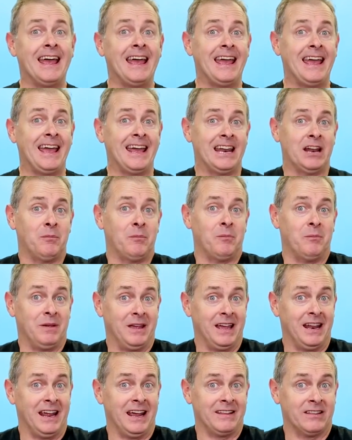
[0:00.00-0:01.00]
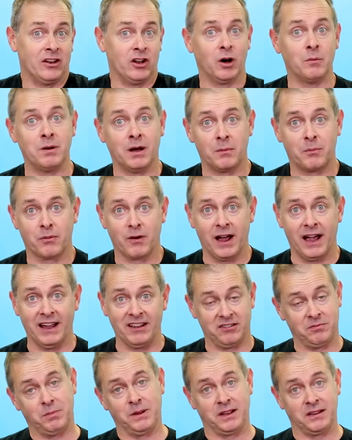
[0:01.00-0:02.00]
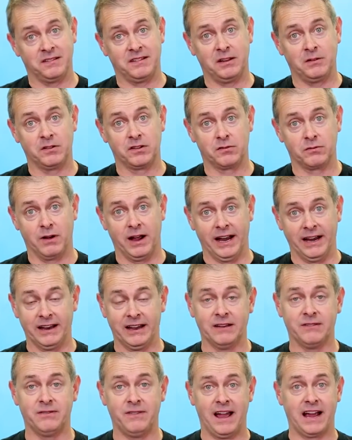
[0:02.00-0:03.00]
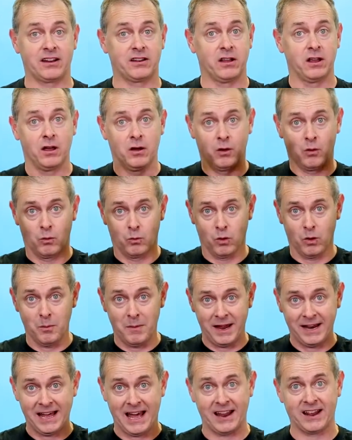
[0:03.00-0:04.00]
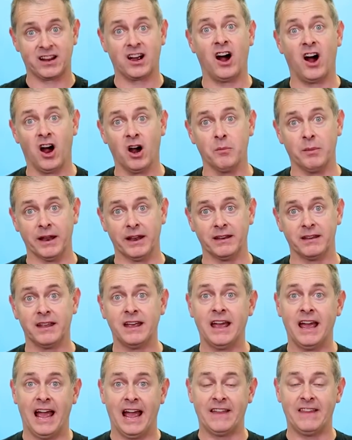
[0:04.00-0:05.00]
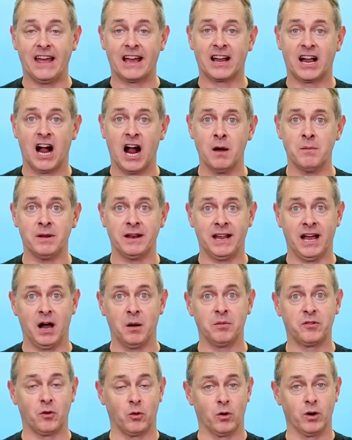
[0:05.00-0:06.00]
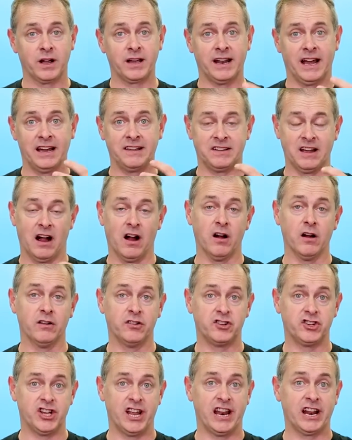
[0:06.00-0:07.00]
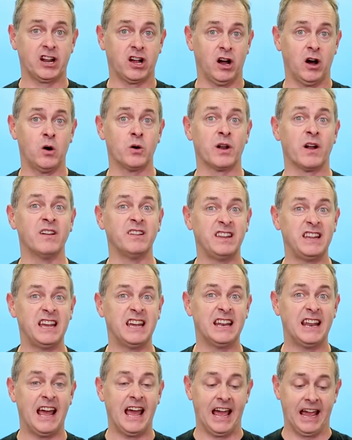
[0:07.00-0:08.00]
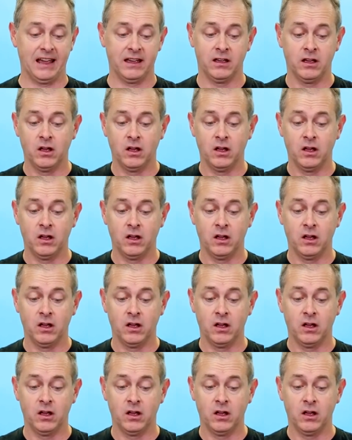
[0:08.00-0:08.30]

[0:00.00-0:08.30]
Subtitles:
He ended up getting the Nobel Prize because he was right. In fact, we're made out of carbon, and that carbon helps organize our genetic code, our DNA.